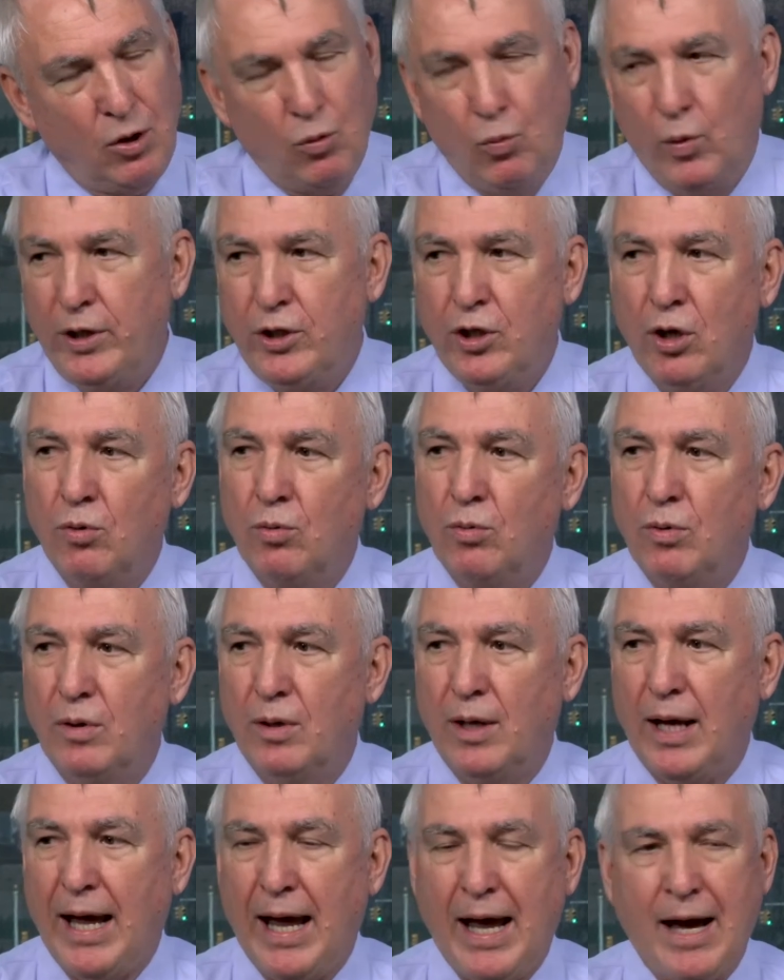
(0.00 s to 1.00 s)
We don't
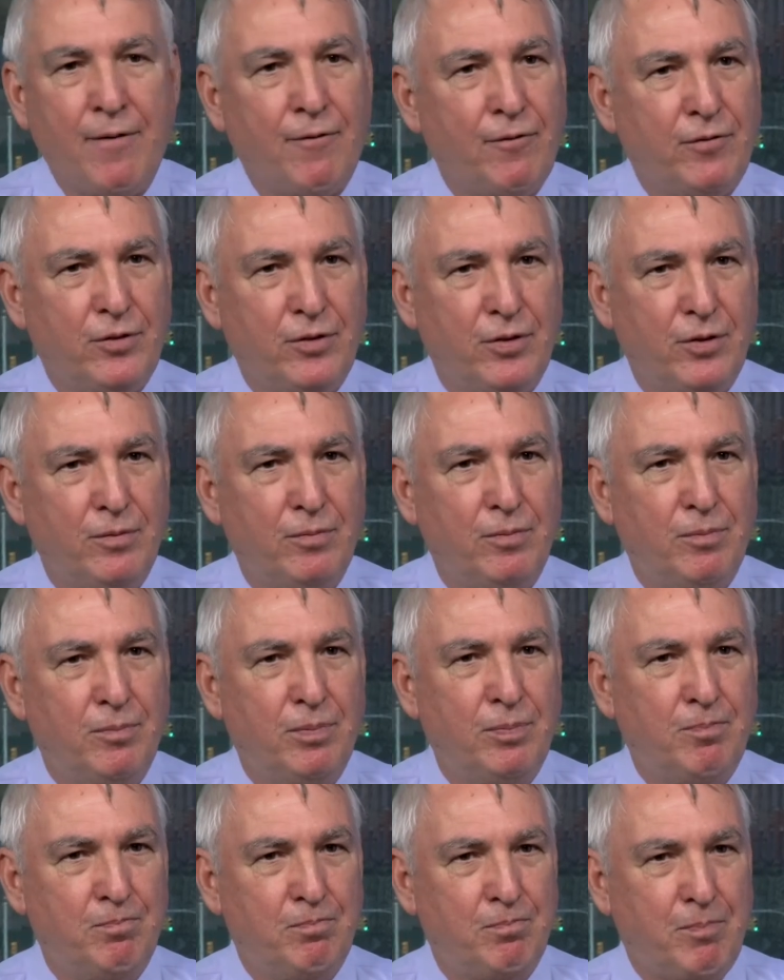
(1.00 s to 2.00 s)
have to
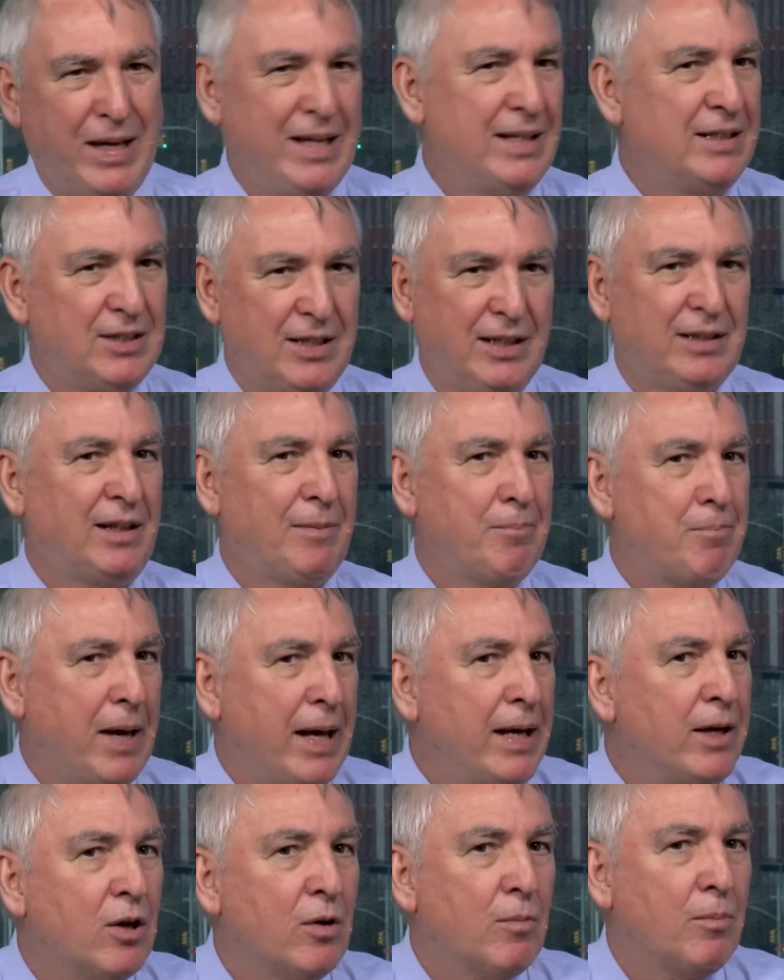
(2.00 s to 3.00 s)
basically
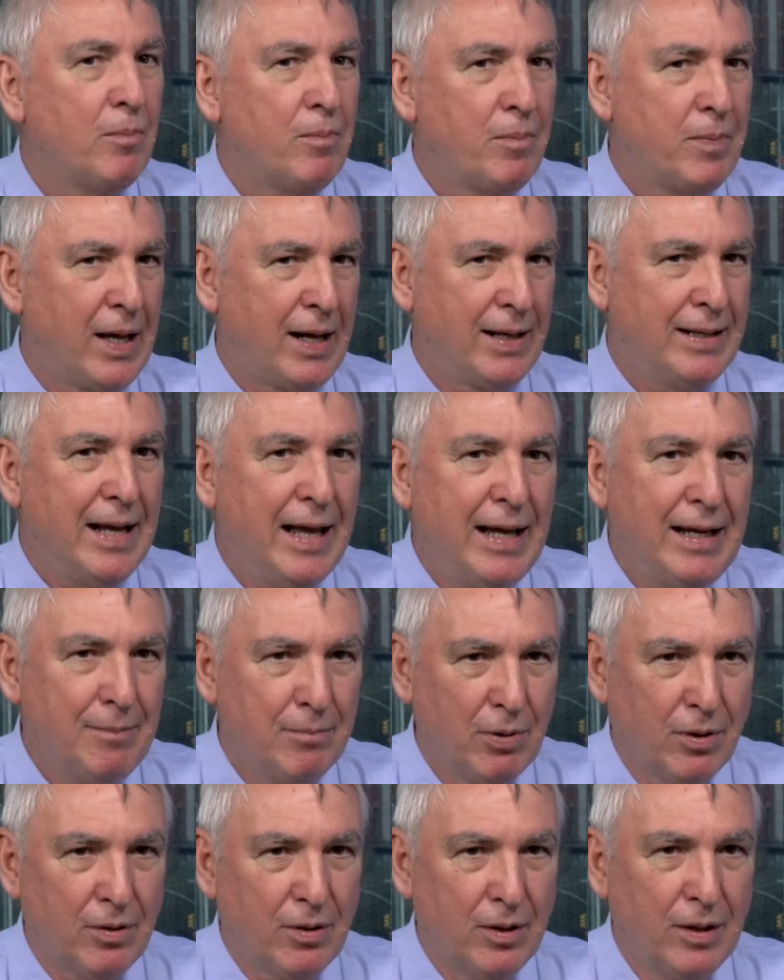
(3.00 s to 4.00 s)
beggar thy
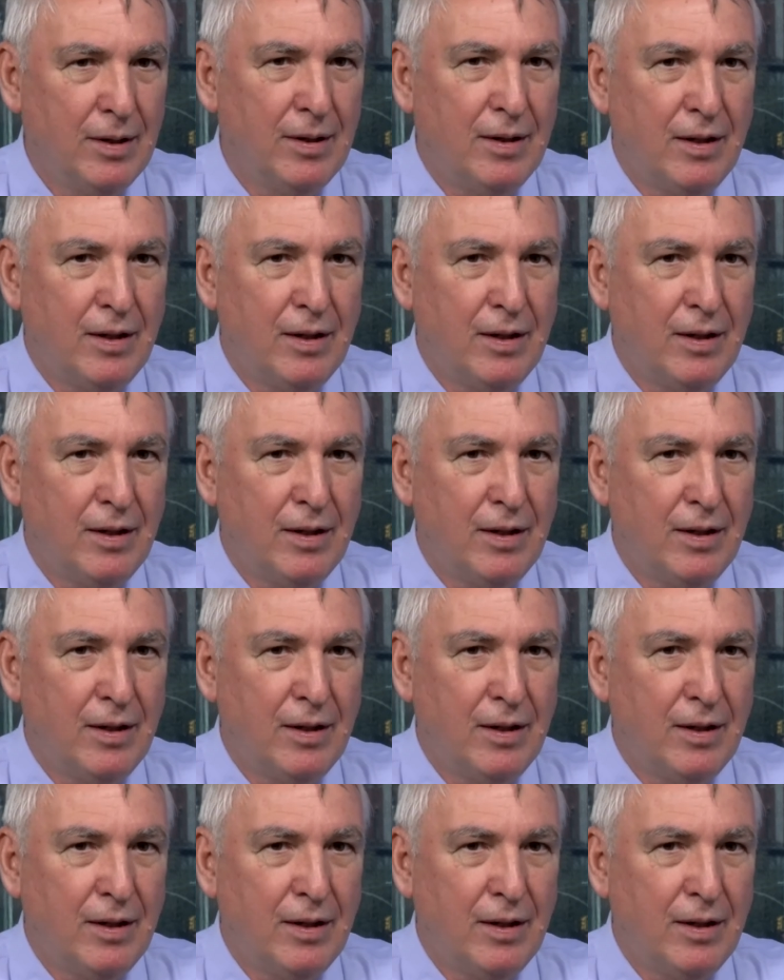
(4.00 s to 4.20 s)
neighbor.